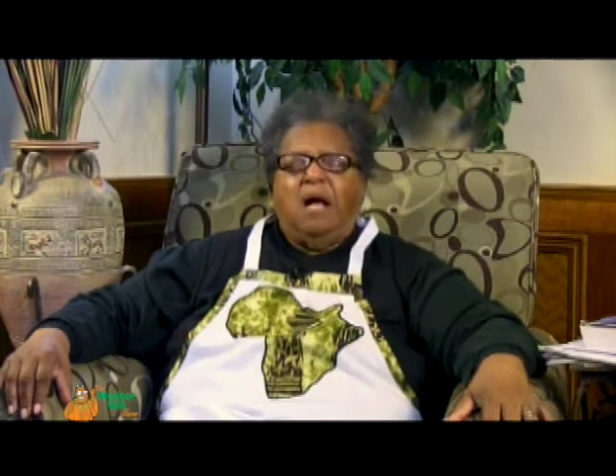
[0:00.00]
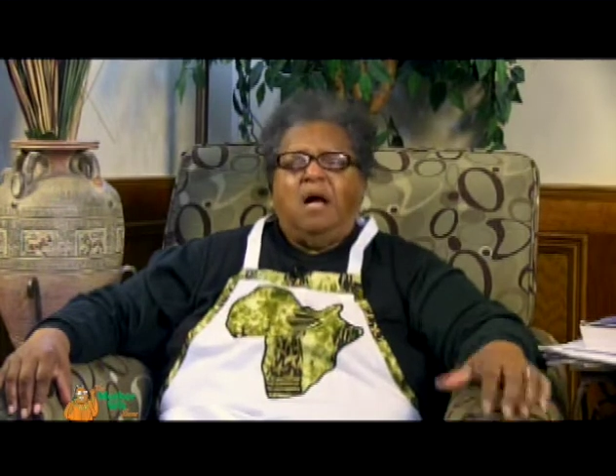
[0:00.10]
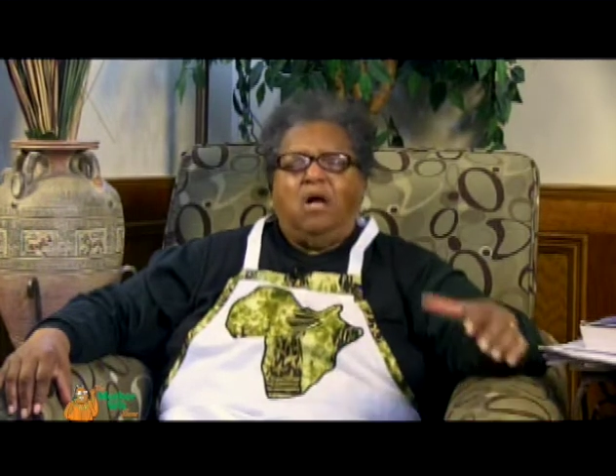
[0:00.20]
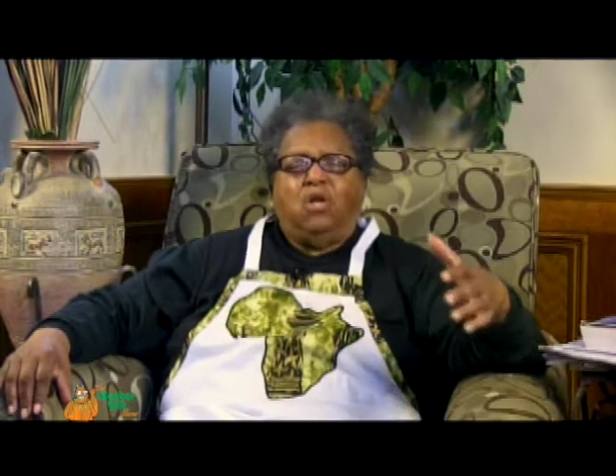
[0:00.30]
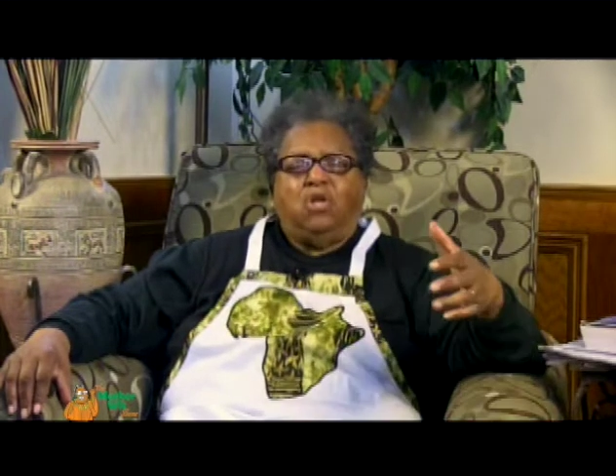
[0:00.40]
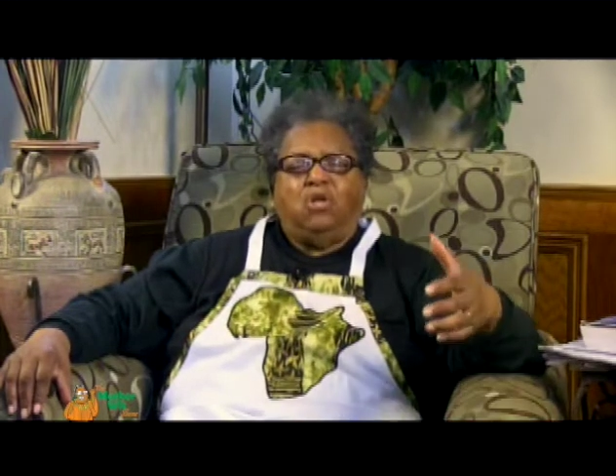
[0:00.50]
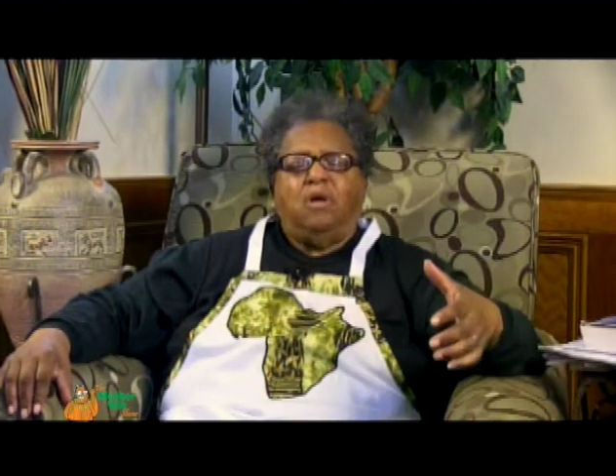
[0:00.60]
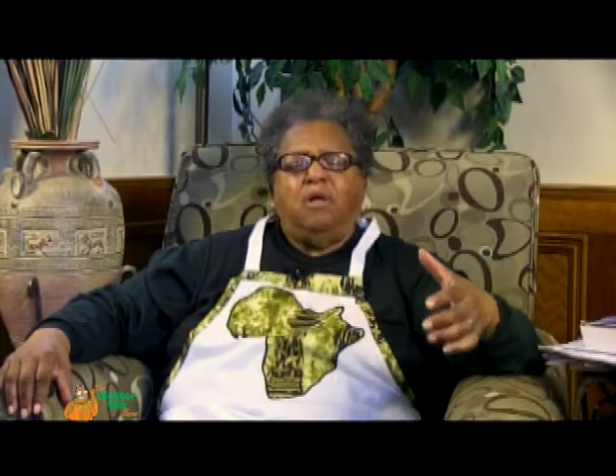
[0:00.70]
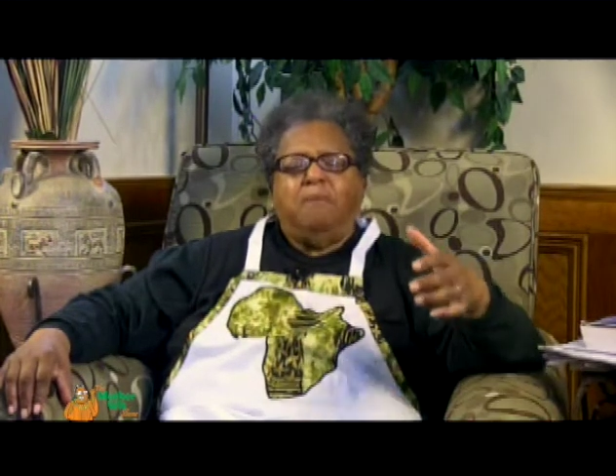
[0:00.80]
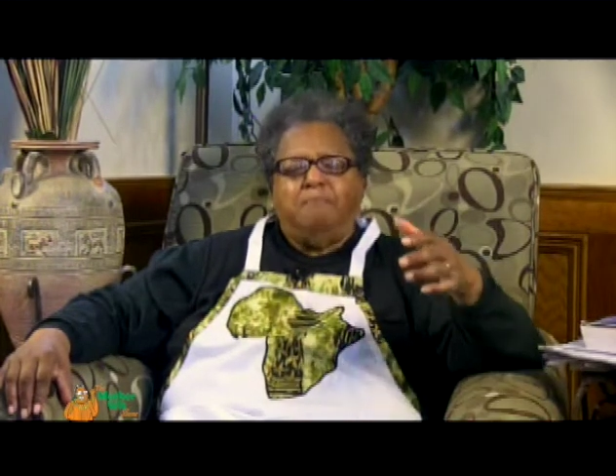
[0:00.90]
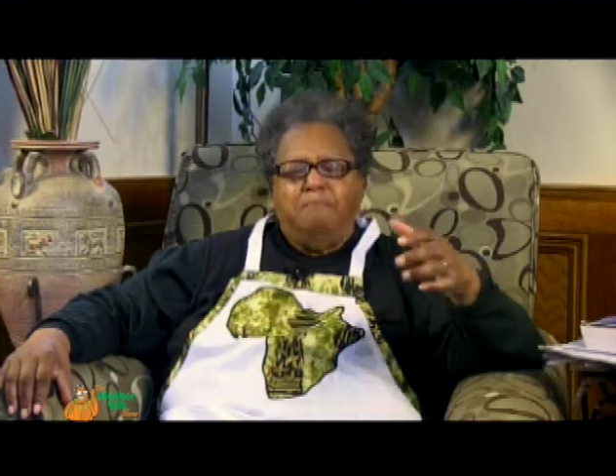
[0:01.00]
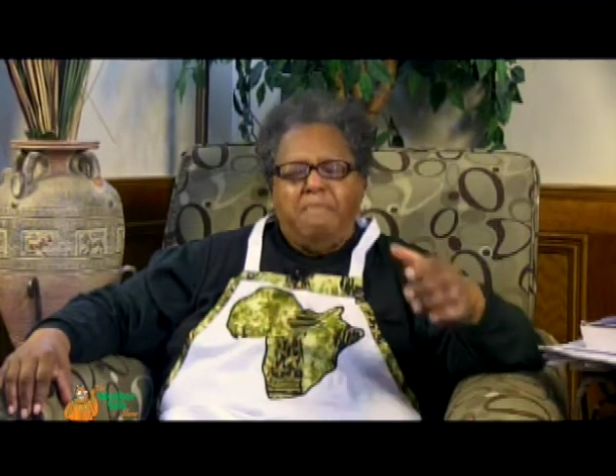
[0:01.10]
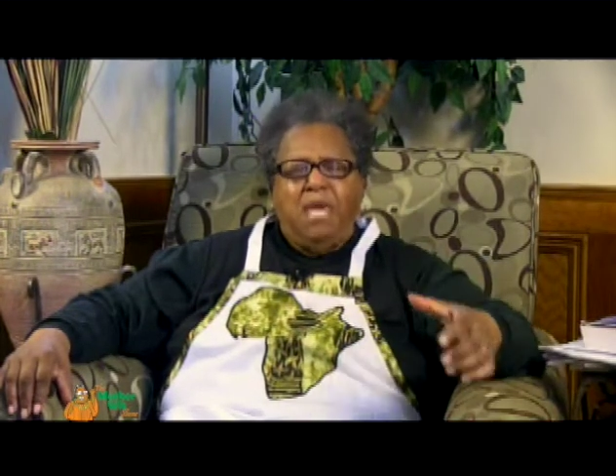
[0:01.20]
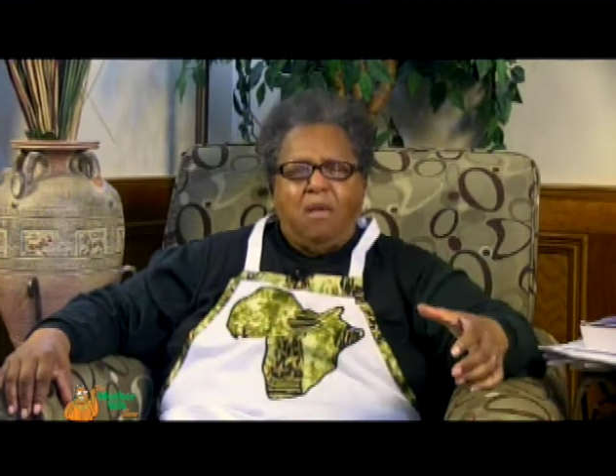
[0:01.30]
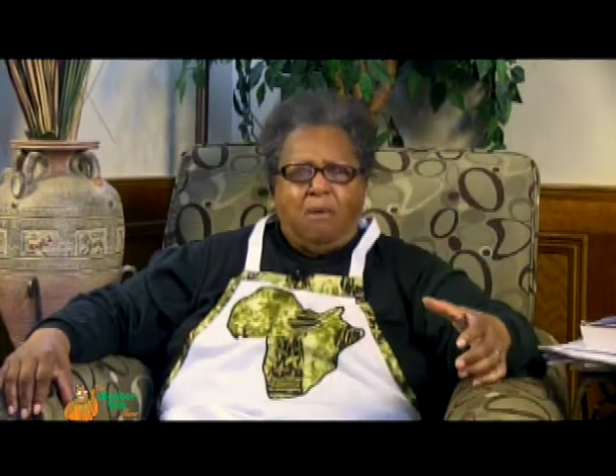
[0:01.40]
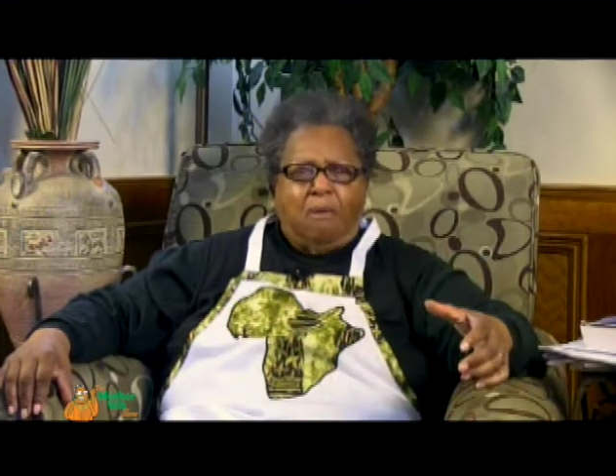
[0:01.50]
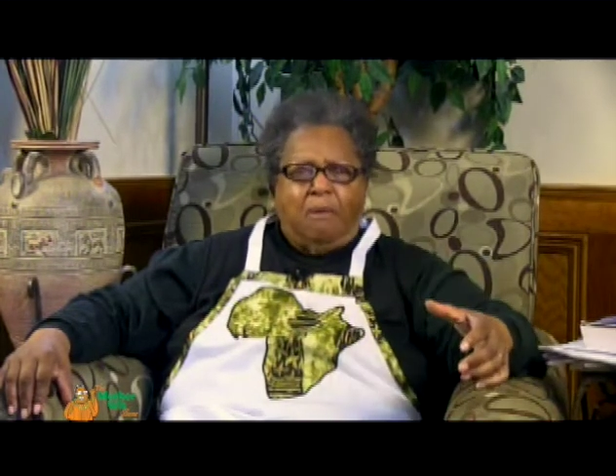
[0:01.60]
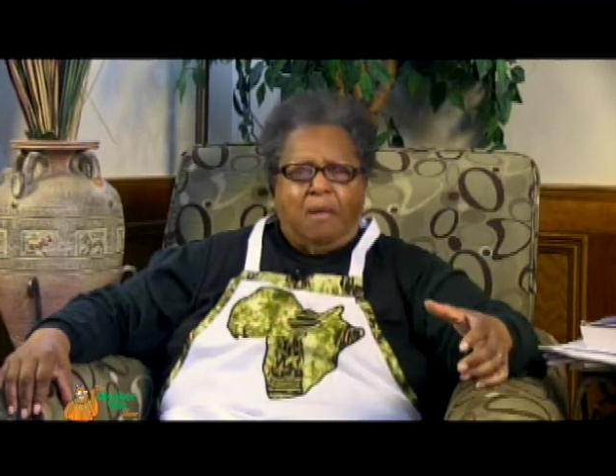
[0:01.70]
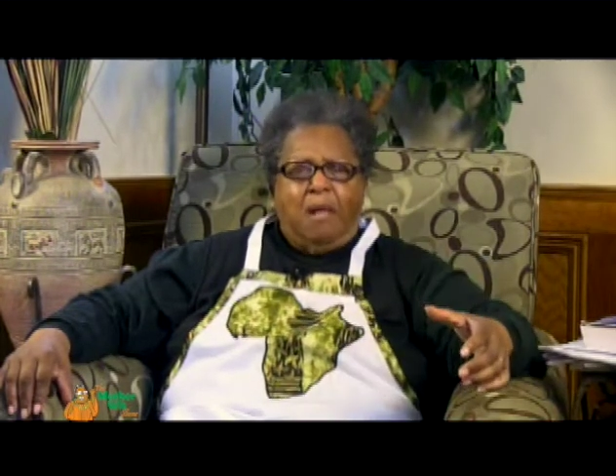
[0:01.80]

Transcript: A good meal